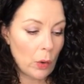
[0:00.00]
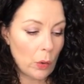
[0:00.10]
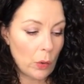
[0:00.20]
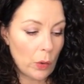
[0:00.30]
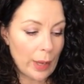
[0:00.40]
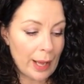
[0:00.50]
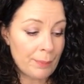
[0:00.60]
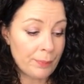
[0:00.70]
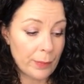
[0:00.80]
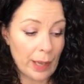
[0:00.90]
or
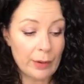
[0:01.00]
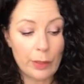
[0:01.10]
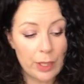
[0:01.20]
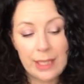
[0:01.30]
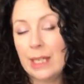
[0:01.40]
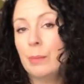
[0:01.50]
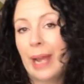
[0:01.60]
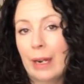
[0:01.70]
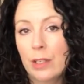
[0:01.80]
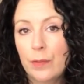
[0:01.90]
and
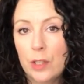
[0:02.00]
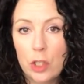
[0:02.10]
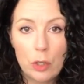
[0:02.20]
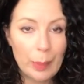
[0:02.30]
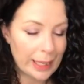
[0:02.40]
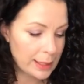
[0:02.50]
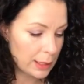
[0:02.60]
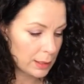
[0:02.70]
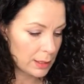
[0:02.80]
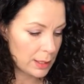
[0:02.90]
£13 for two
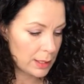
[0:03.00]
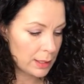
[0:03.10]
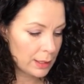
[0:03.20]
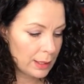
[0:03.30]
patterns.